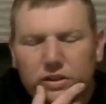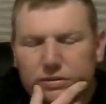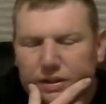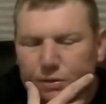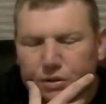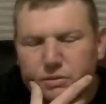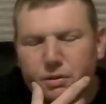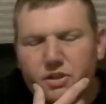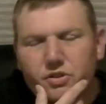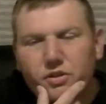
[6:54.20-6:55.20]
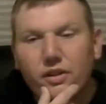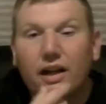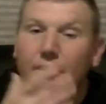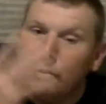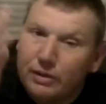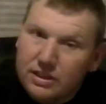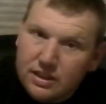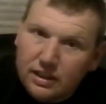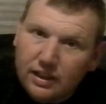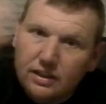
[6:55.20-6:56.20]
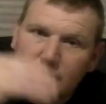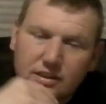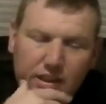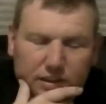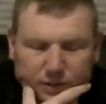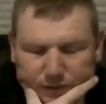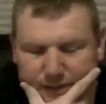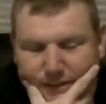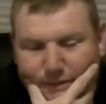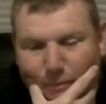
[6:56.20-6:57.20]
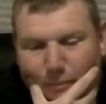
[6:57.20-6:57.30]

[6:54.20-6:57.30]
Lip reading: network special that I will be attending in St. Louis.